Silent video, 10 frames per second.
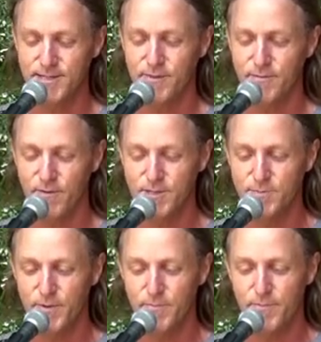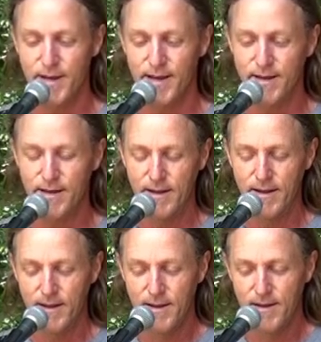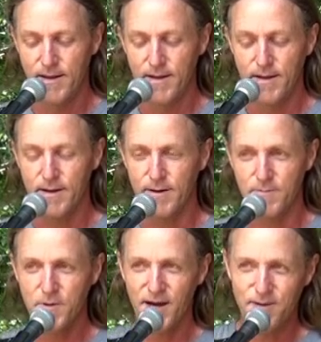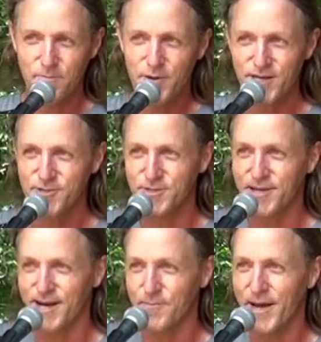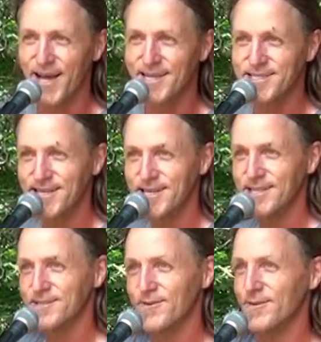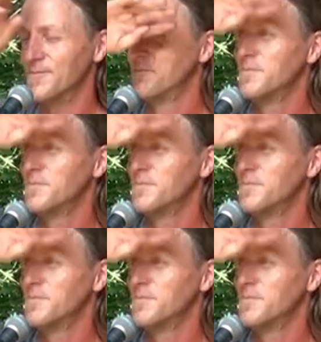So I've always been big at uh, cutting pictures out of magazines or